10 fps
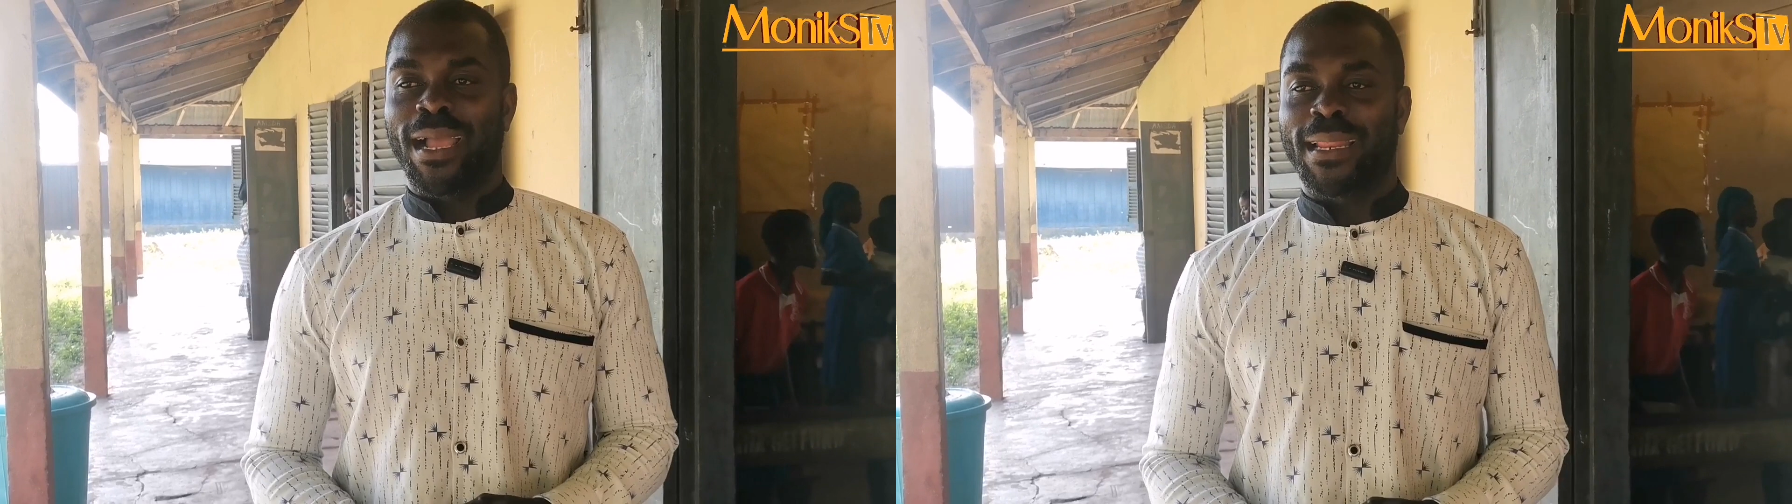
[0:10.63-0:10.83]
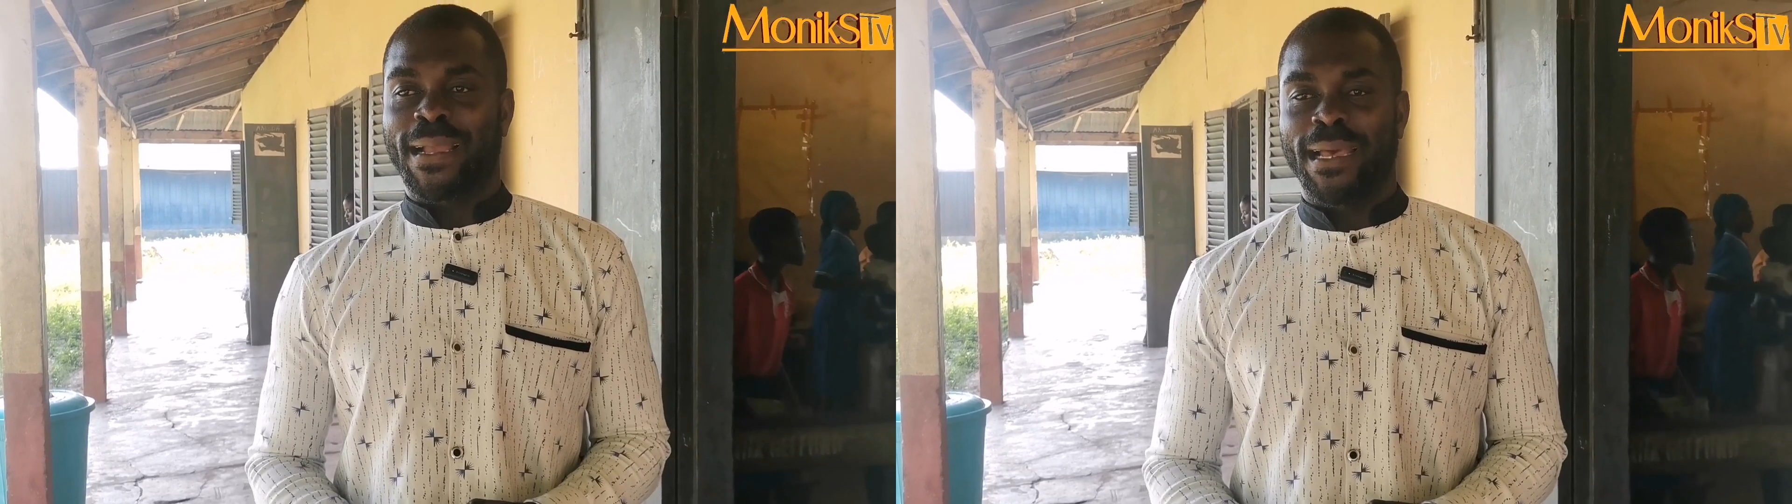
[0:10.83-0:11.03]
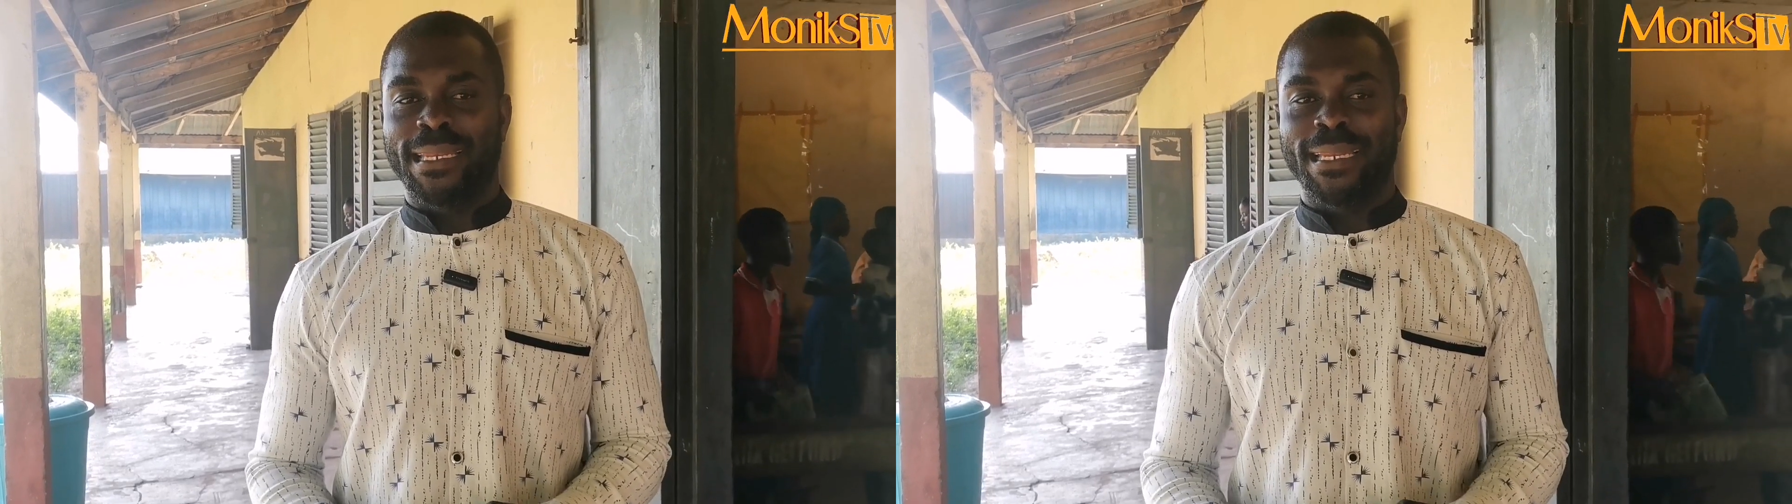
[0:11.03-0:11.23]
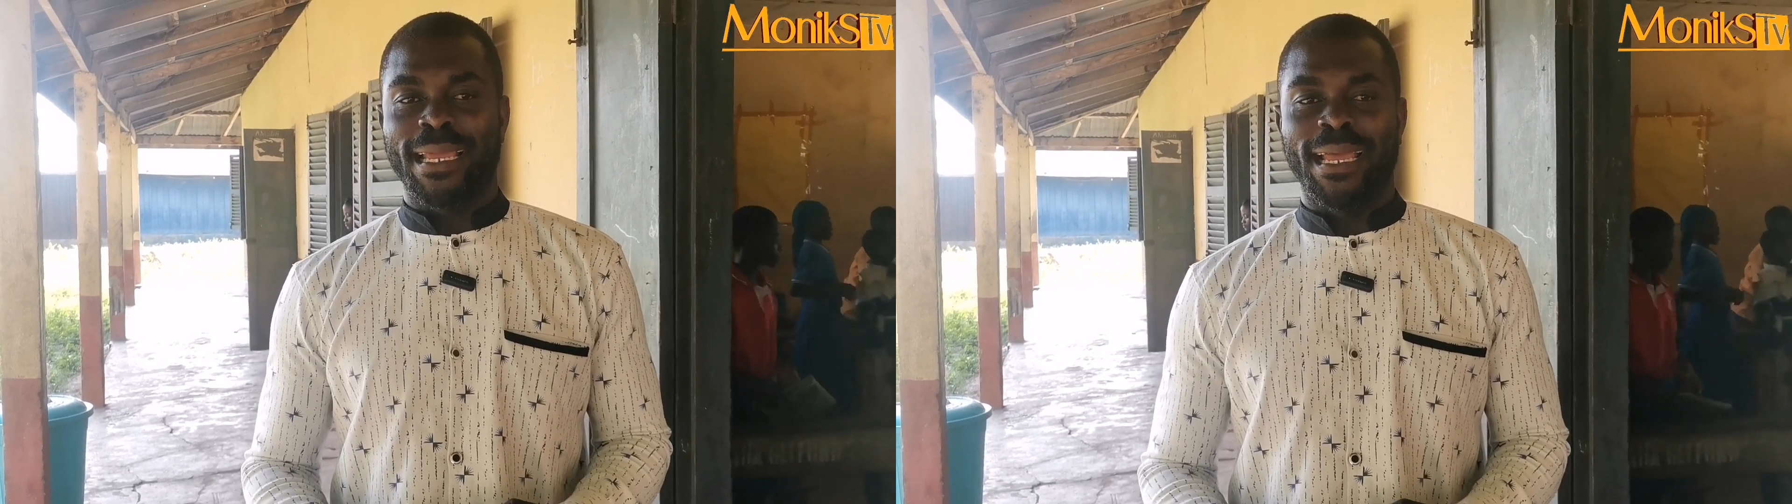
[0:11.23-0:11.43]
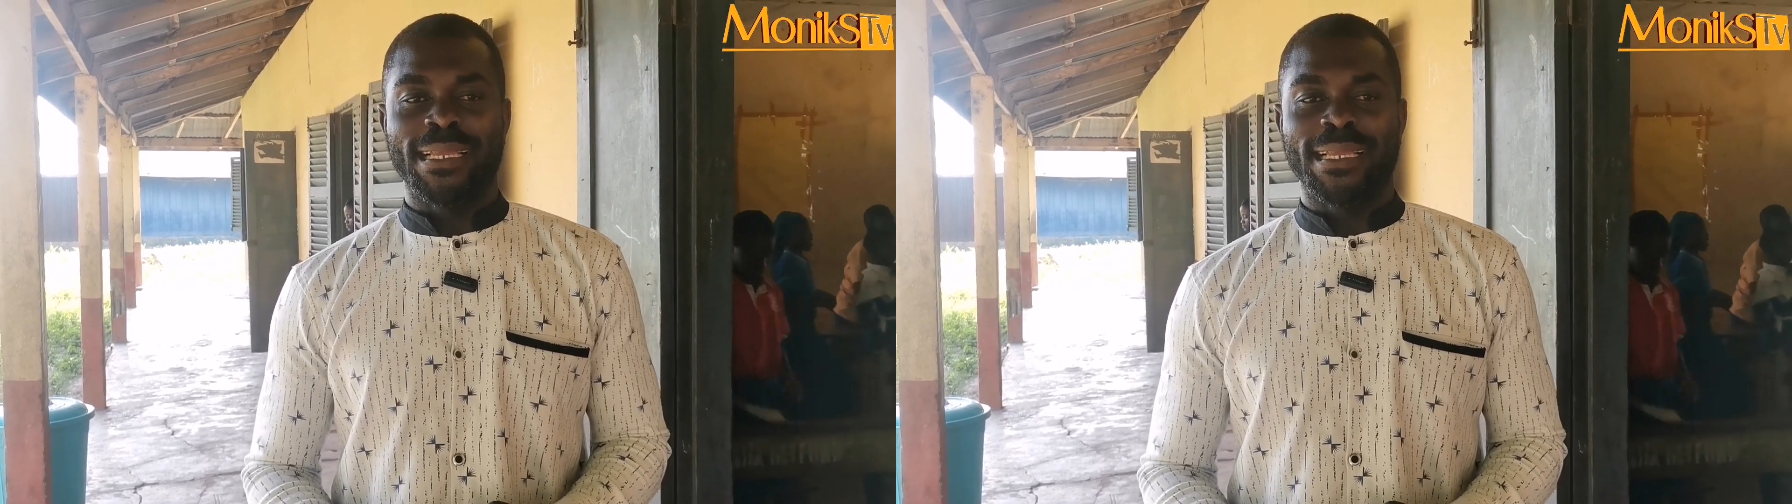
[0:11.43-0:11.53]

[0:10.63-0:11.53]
Anglican